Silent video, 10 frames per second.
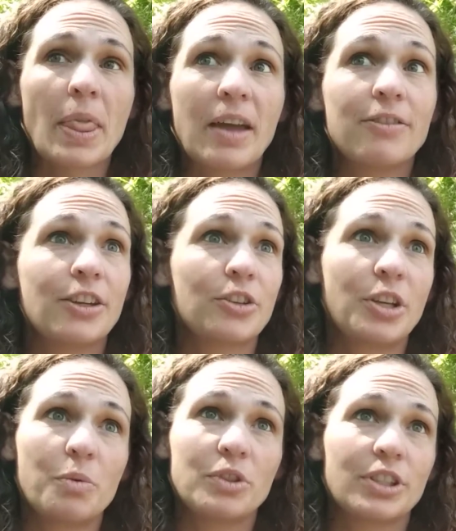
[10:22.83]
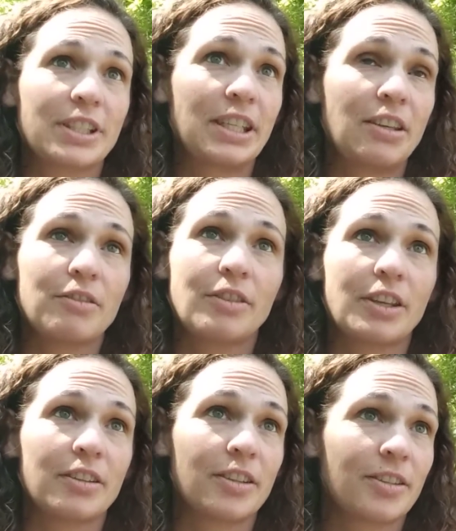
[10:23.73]
I figured he would just leave,
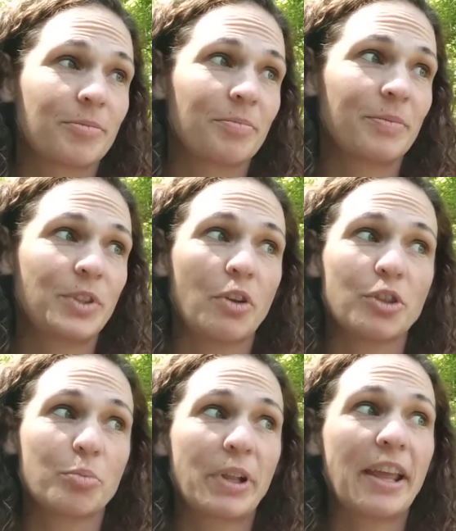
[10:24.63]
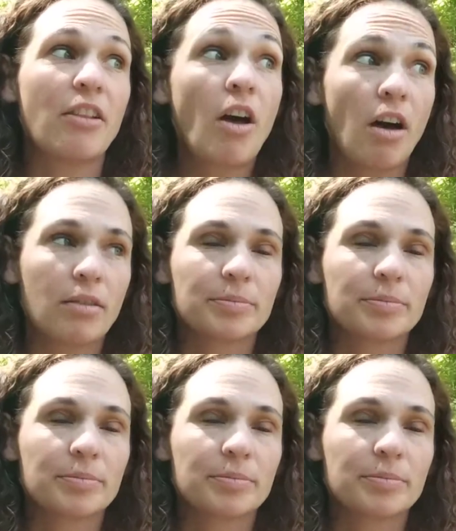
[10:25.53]
and so I'll just play along.